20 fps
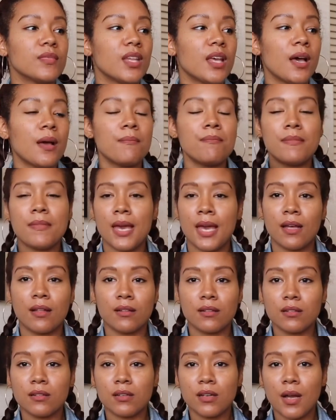a
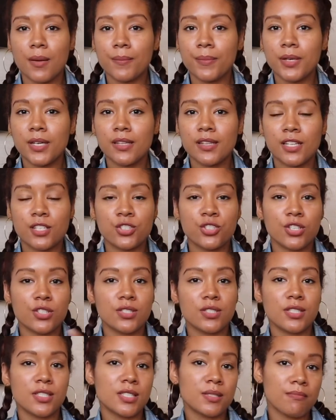male company that
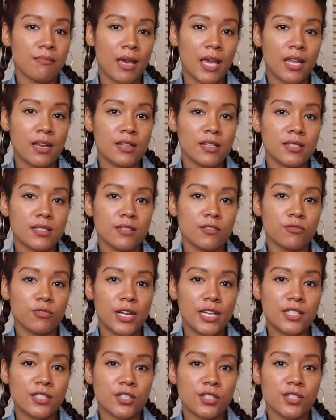just does men
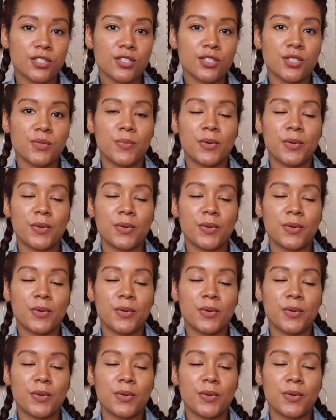razors,